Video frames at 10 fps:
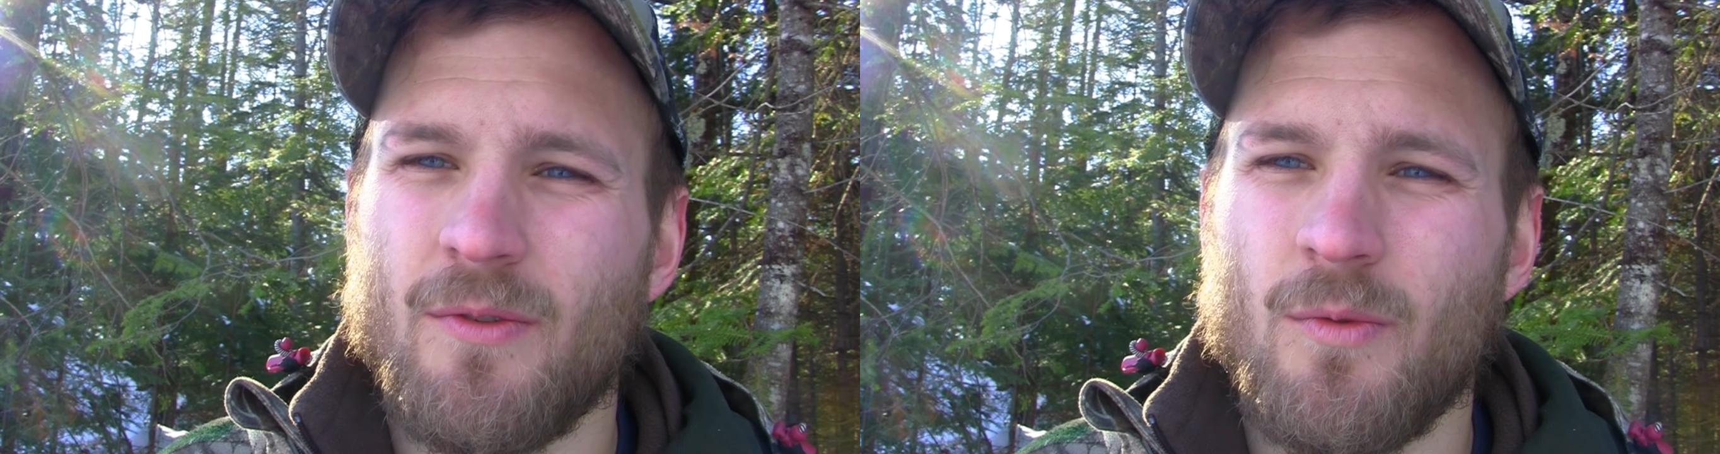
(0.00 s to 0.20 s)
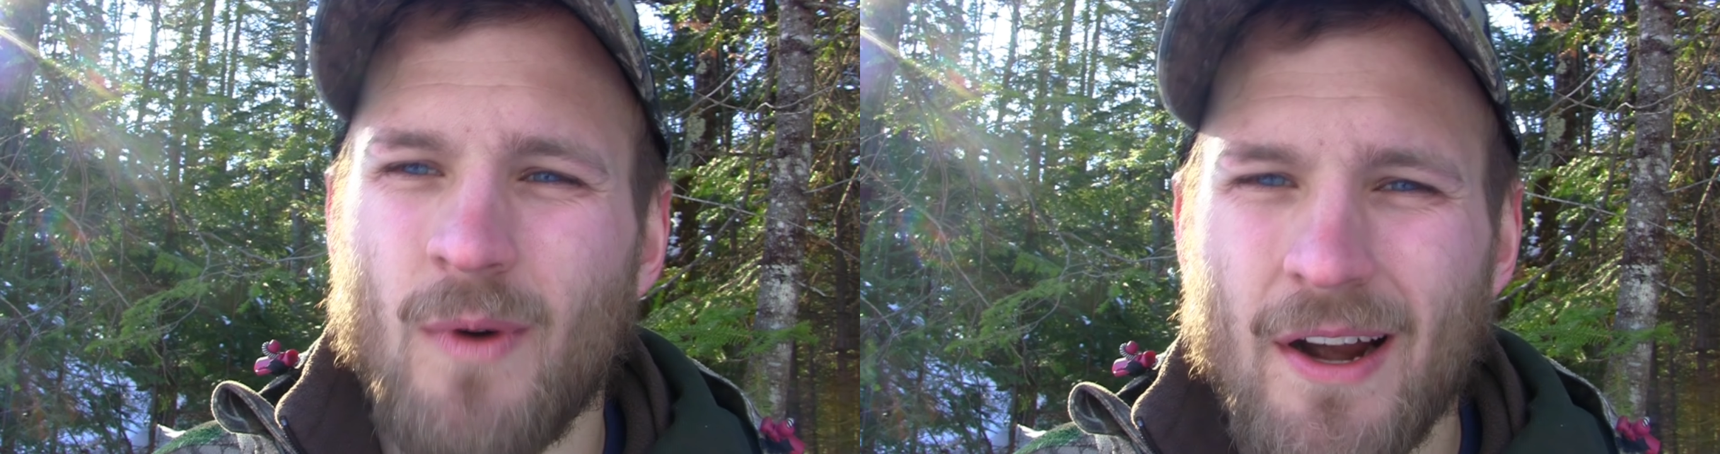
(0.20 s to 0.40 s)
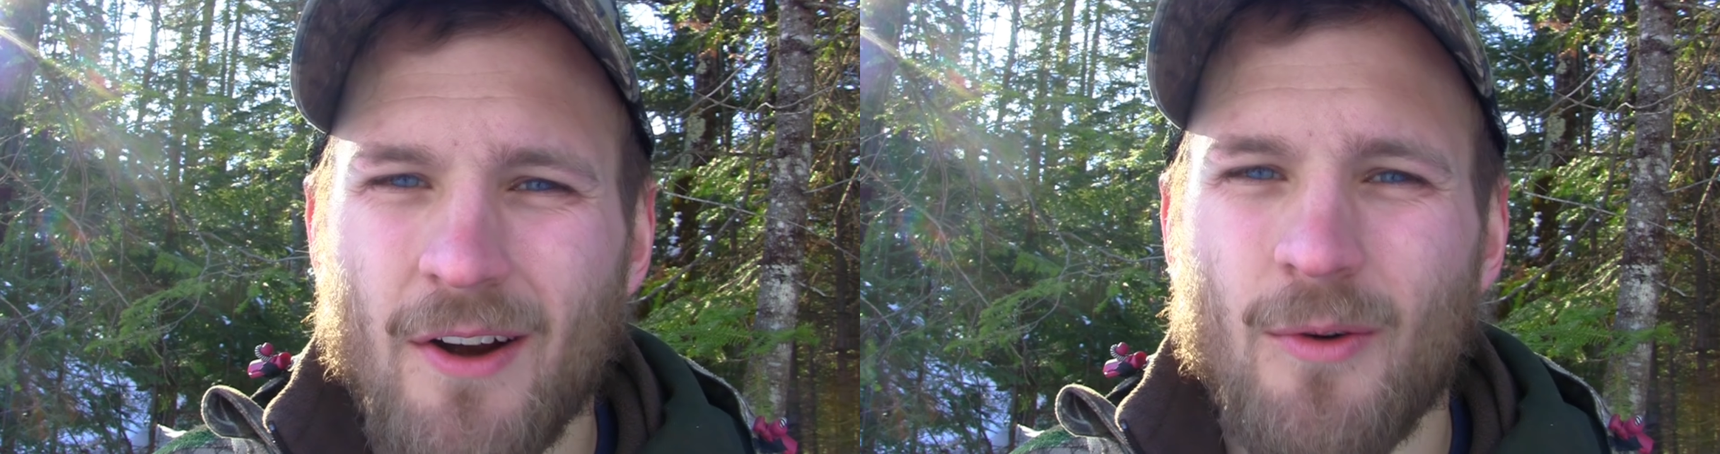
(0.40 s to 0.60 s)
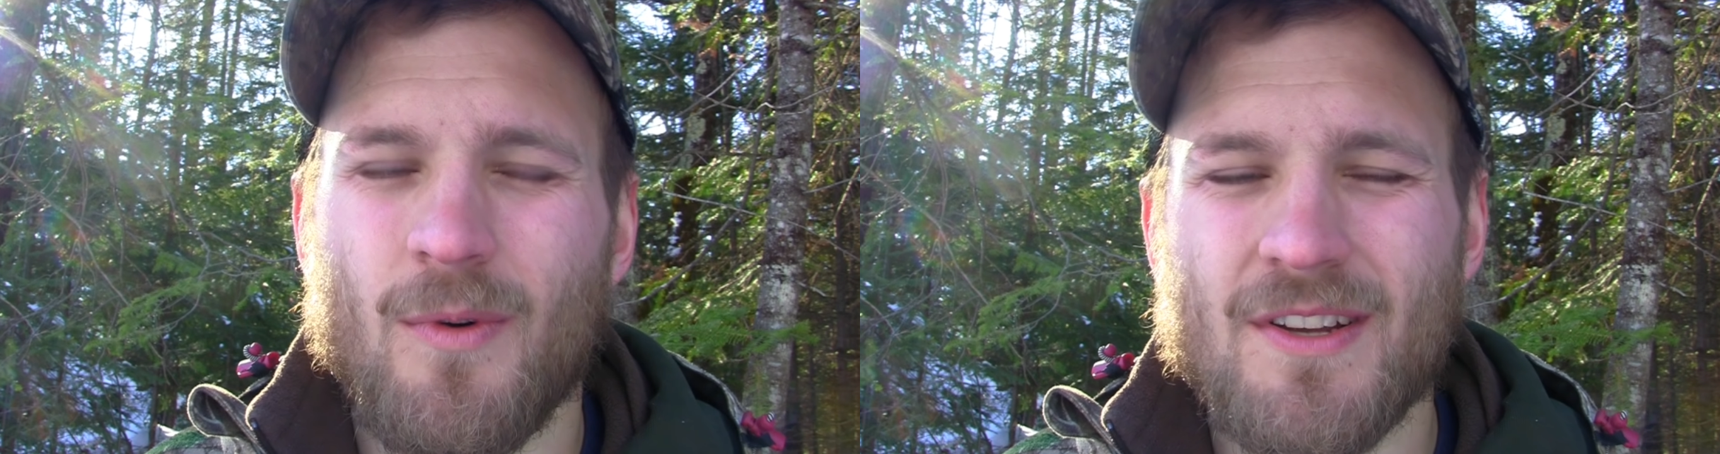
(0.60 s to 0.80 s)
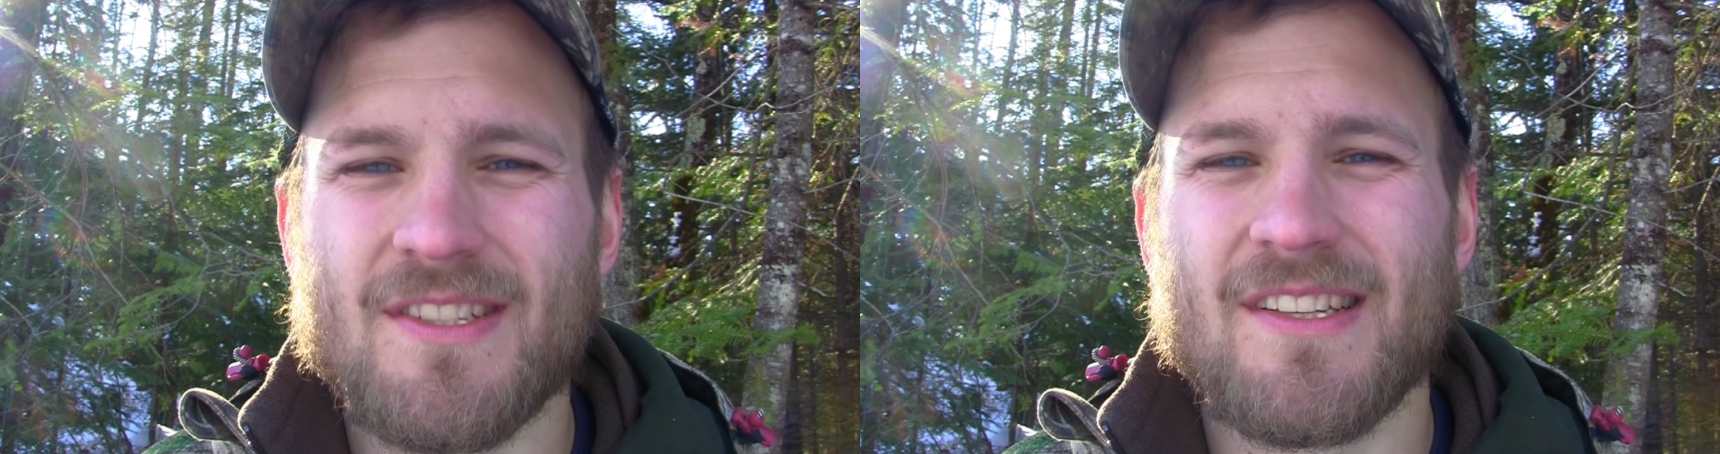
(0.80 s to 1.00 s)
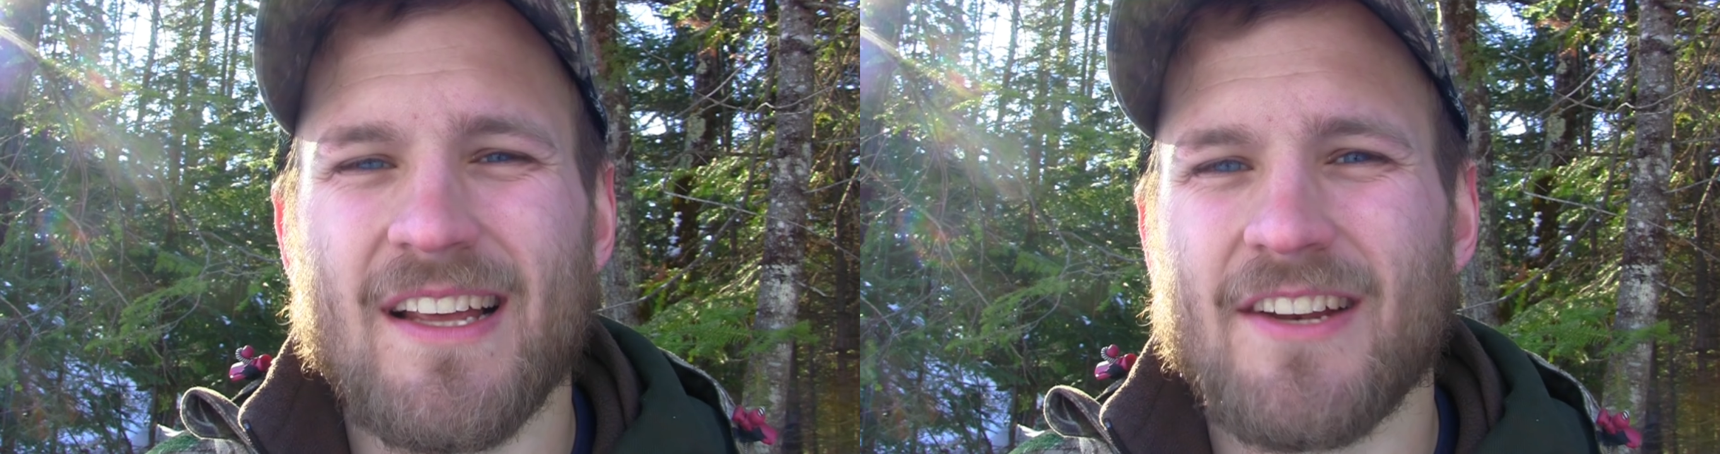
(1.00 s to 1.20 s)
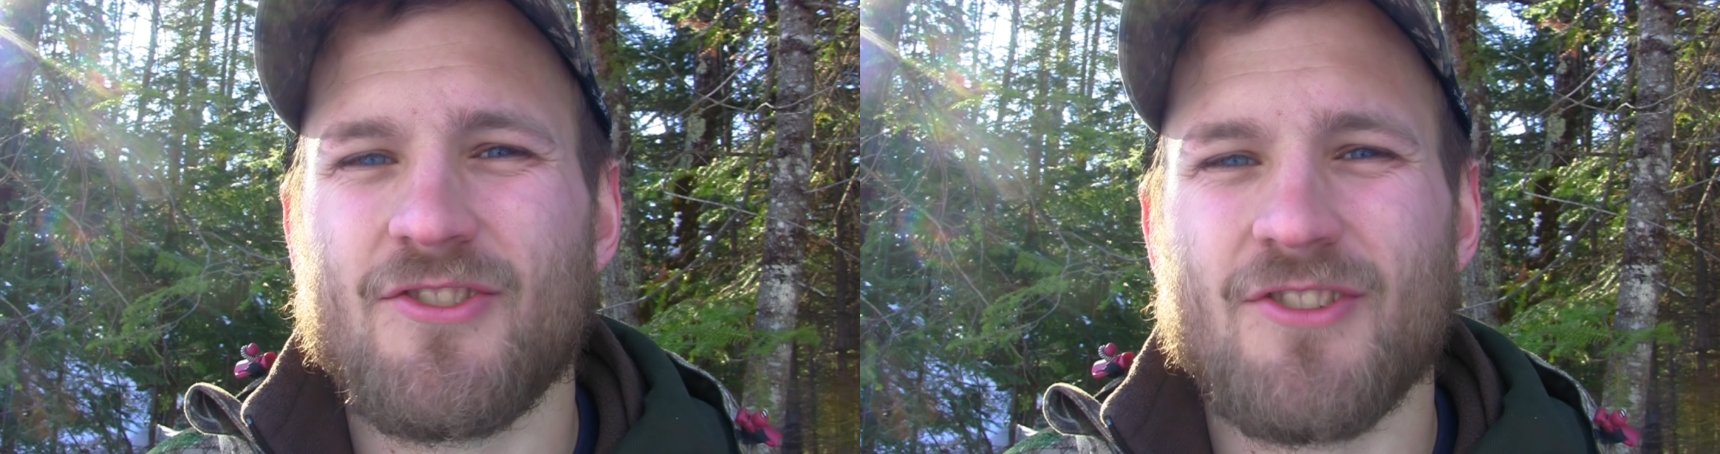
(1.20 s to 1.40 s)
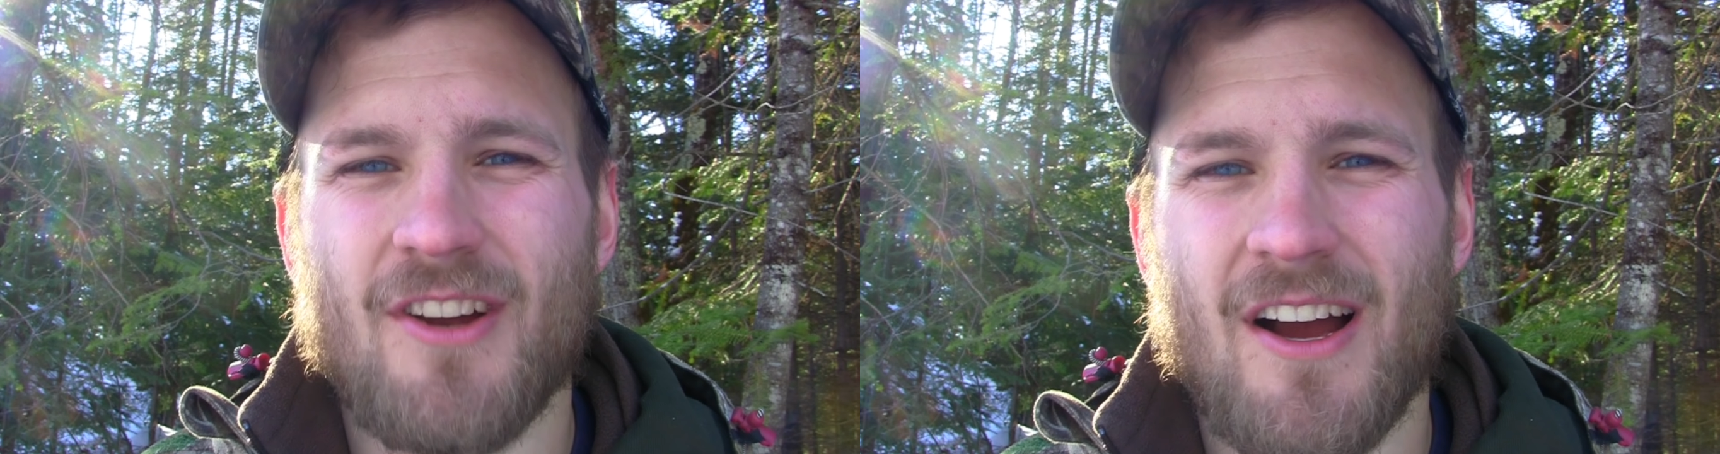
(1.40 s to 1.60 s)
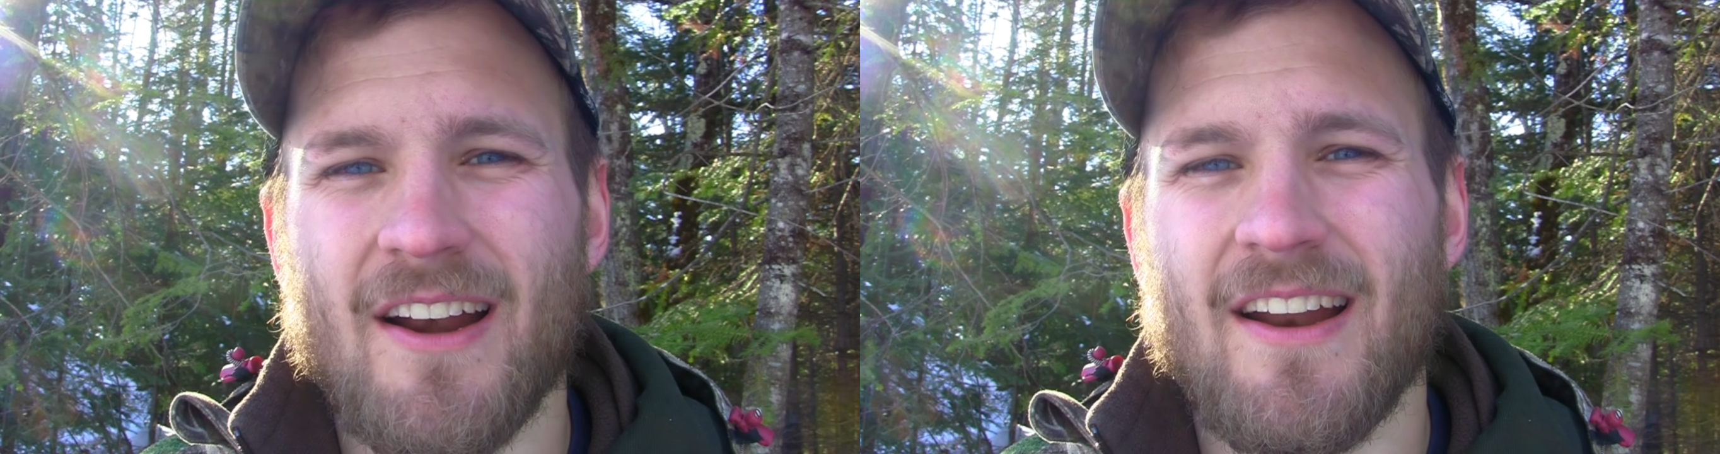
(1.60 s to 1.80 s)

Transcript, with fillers: where was that shot